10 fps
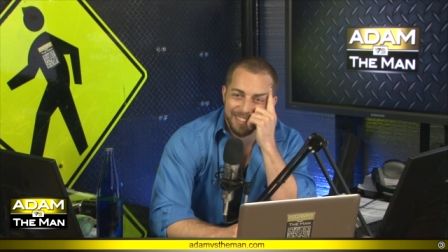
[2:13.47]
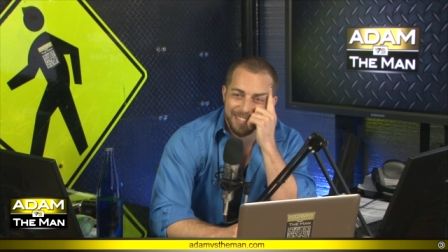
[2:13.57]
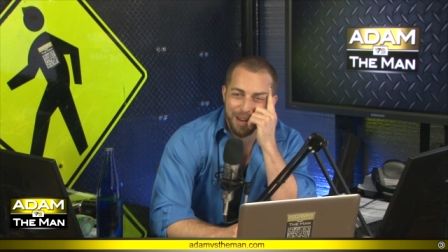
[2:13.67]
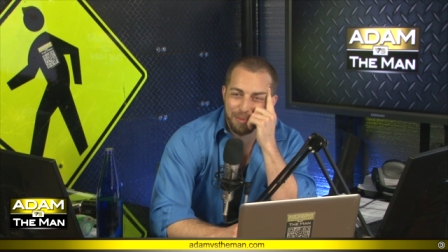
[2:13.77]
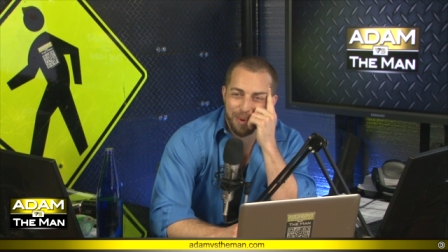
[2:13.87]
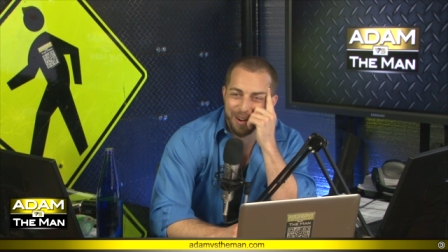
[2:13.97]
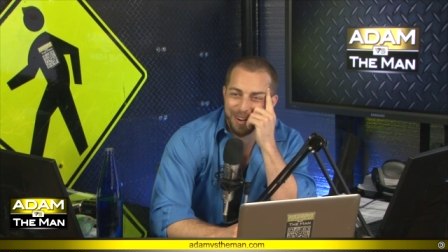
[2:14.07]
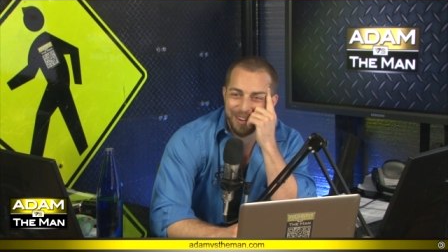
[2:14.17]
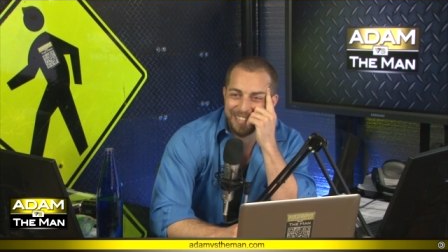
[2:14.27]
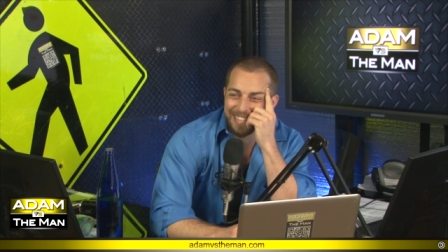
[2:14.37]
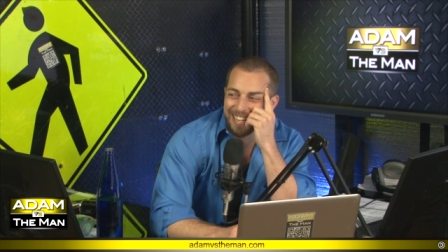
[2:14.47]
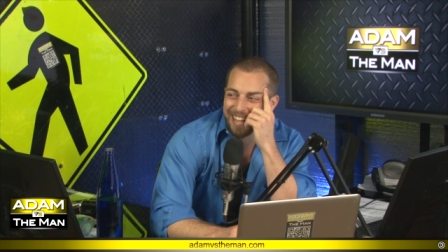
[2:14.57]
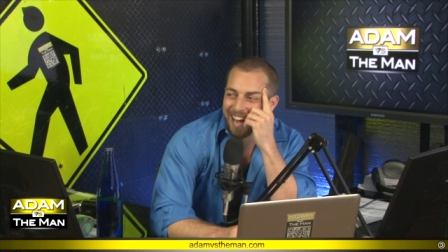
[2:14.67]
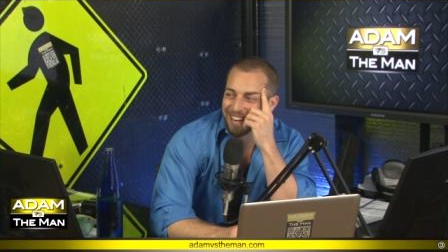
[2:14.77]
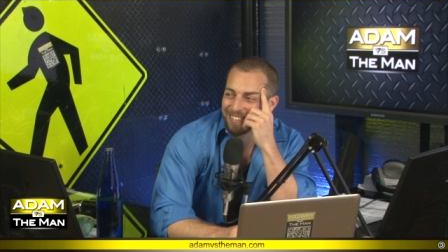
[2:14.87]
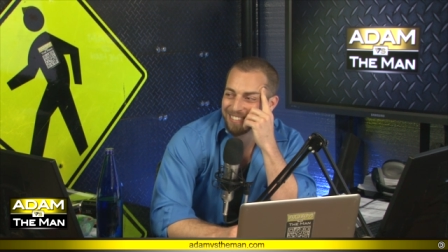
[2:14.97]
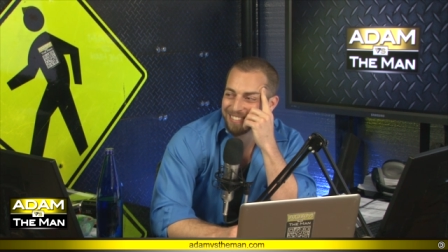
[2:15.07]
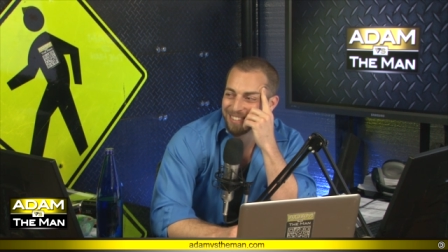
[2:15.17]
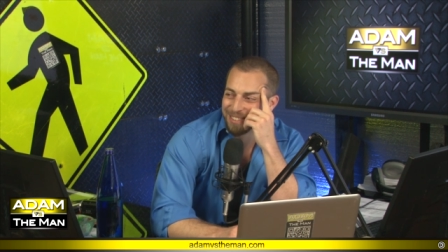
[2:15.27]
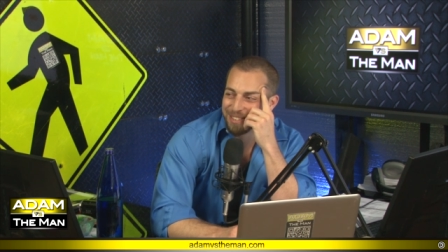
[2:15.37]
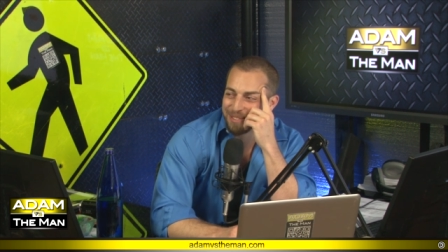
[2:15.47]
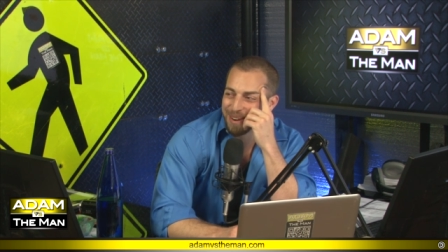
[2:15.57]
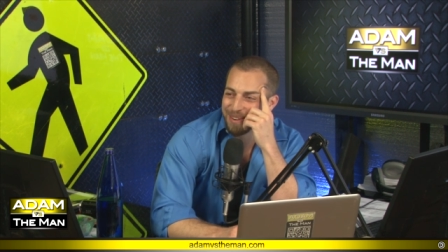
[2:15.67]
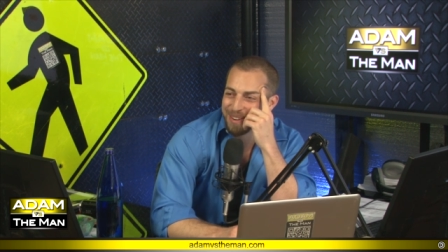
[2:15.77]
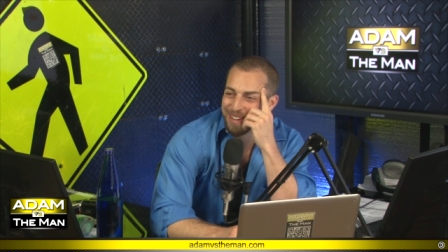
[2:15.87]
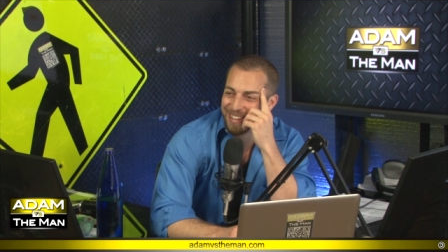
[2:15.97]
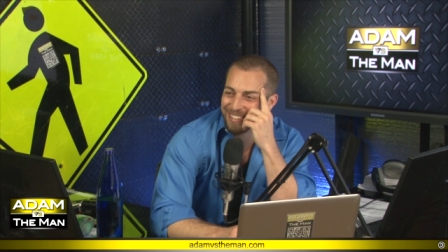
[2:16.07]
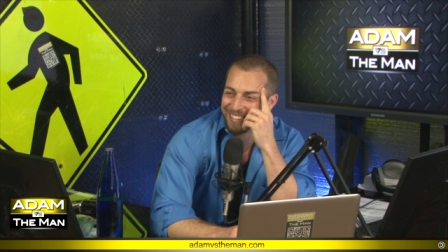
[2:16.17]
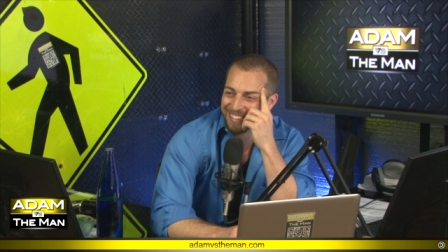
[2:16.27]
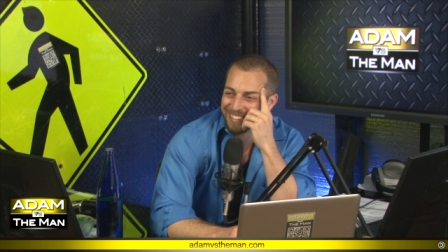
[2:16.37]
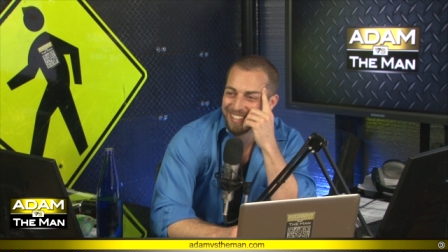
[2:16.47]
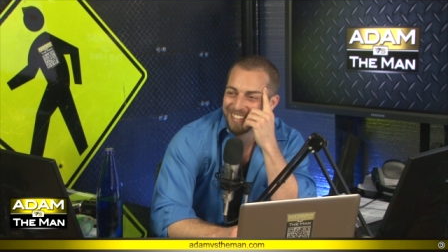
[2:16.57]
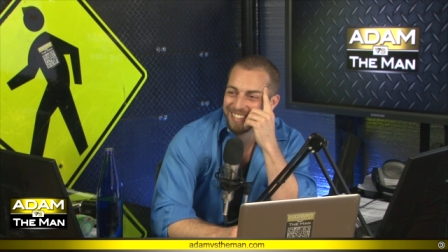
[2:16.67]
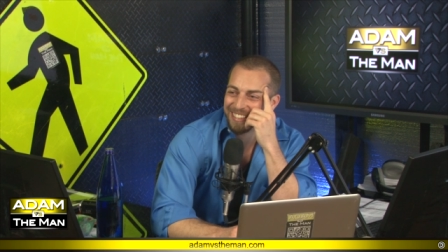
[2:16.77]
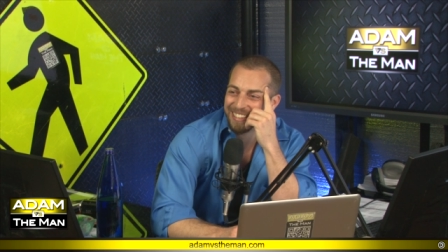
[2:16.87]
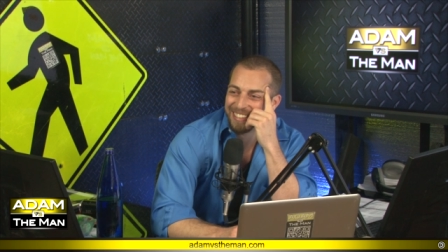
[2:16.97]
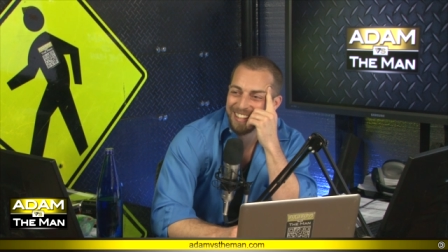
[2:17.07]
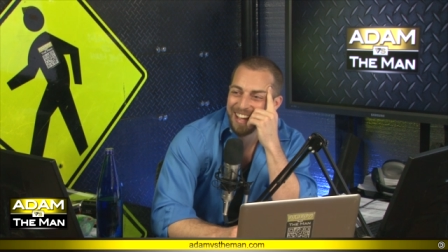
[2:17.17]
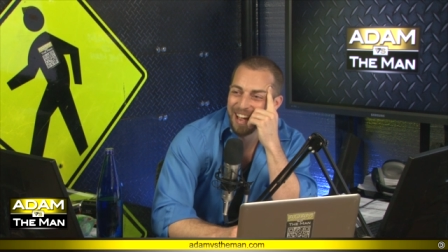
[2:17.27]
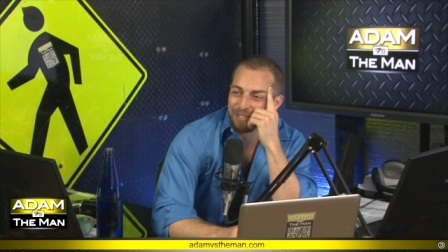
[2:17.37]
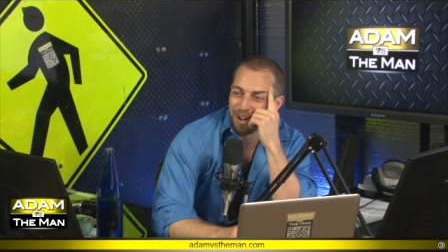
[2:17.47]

South Park already did that. Don't you remember?